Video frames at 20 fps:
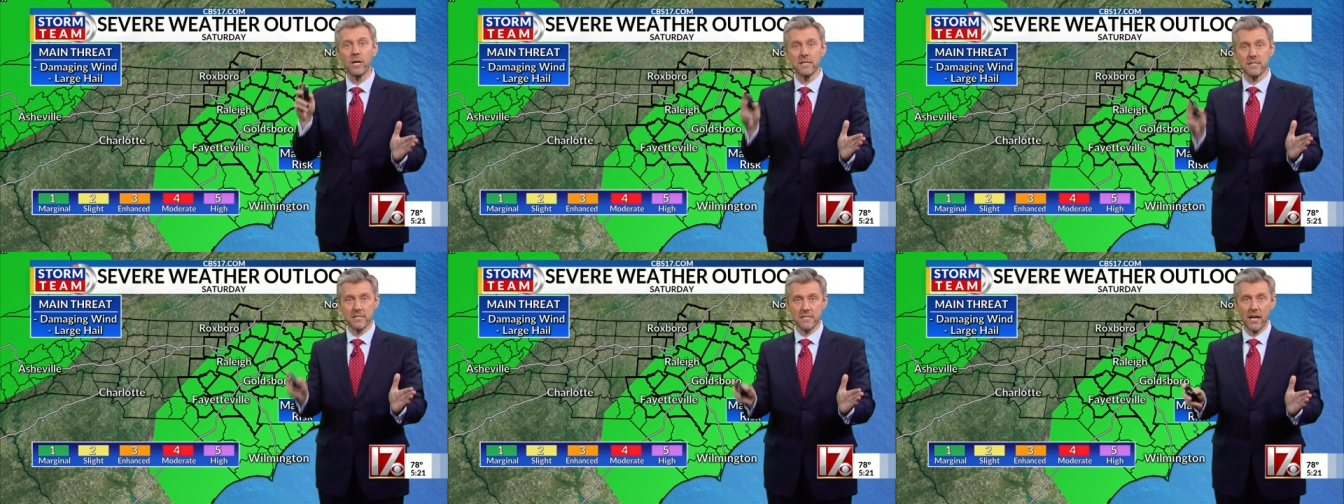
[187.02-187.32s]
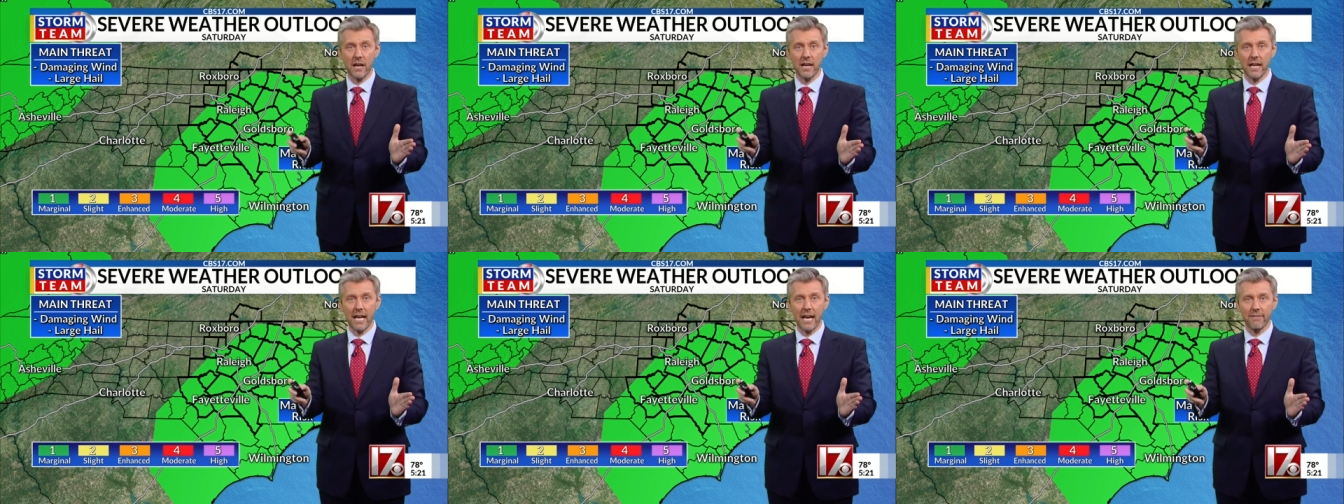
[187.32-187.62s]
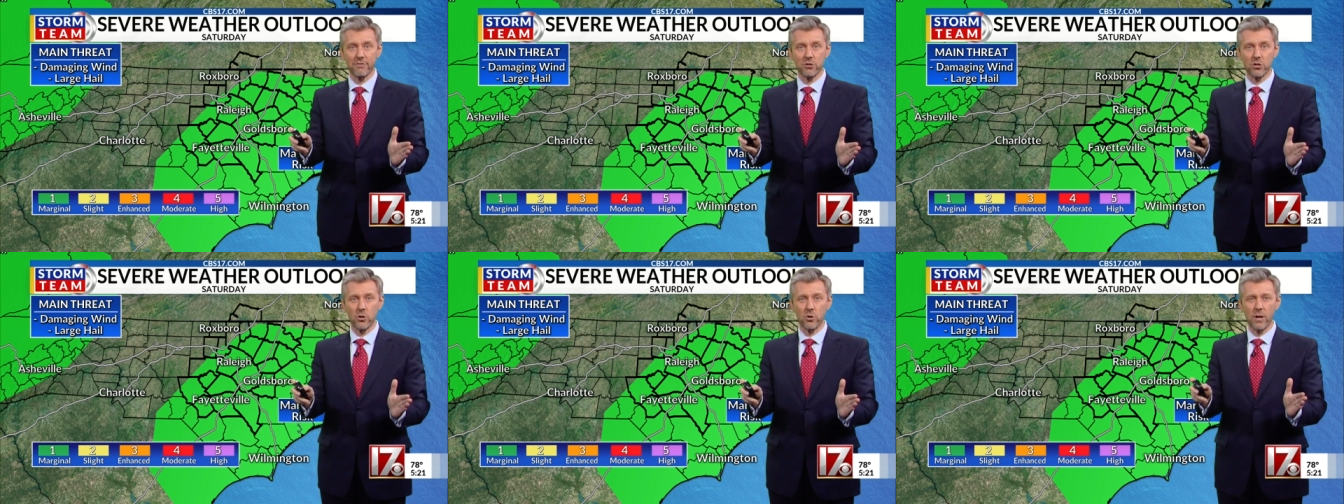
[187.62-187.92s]
and Sunday
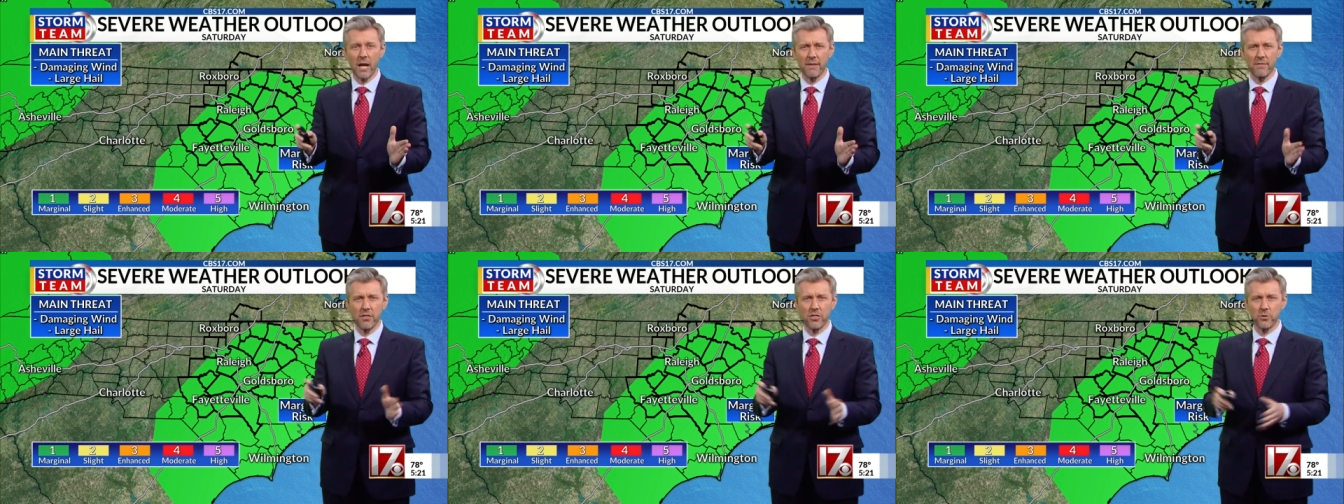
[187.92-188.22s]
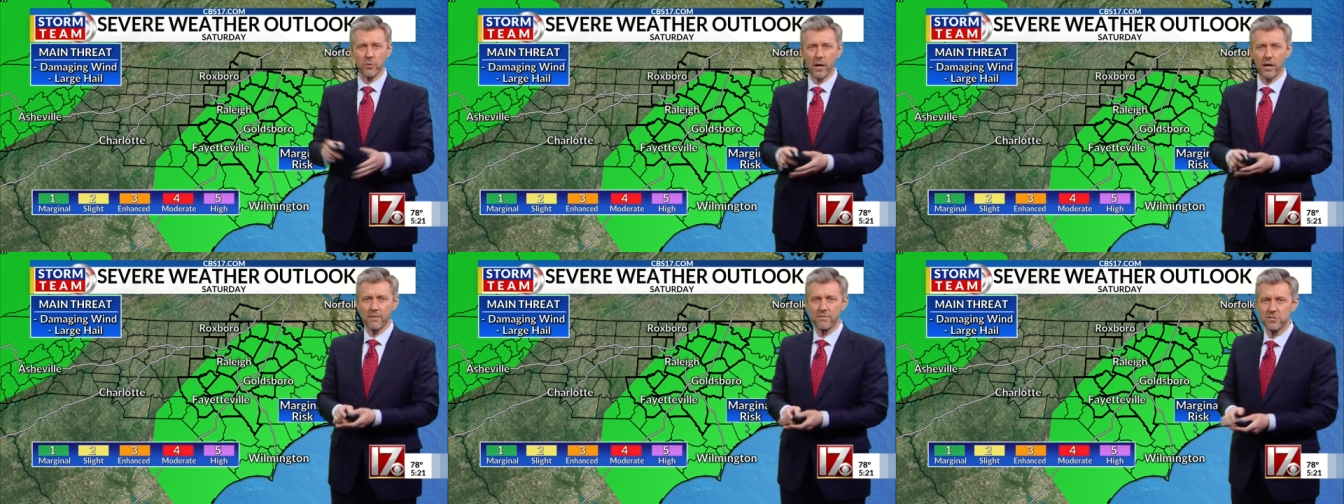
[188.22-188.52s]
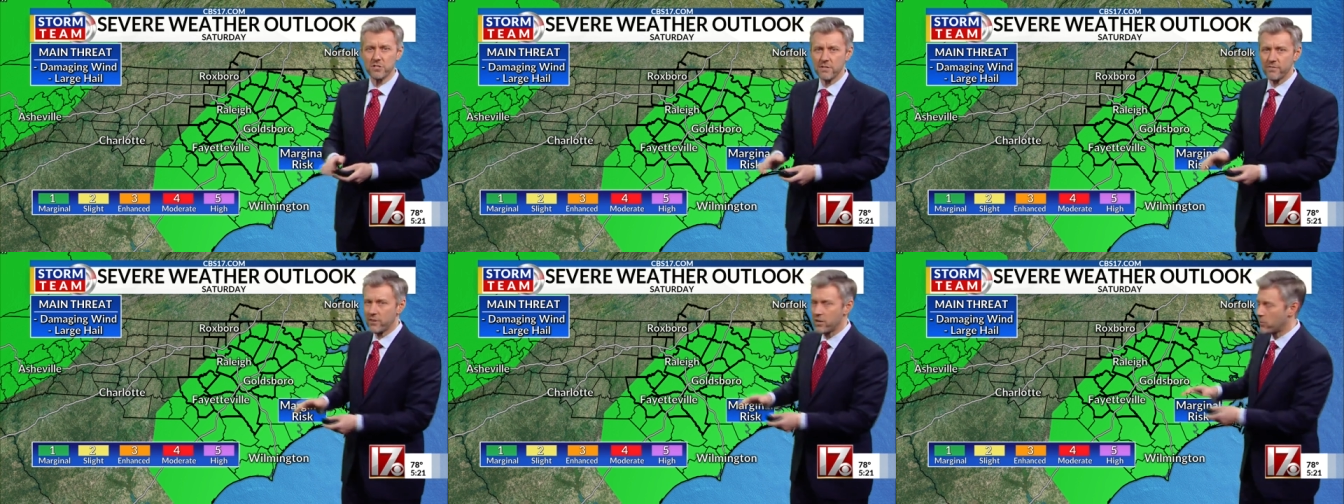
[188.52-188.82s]
afternoon, have a threat of
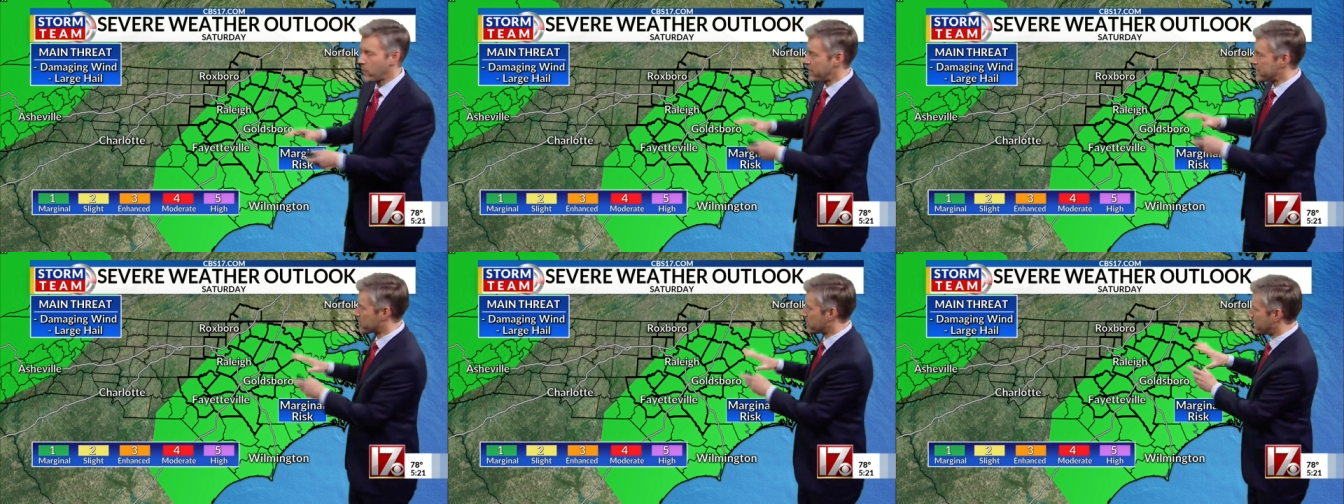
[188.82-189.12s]
severe weather.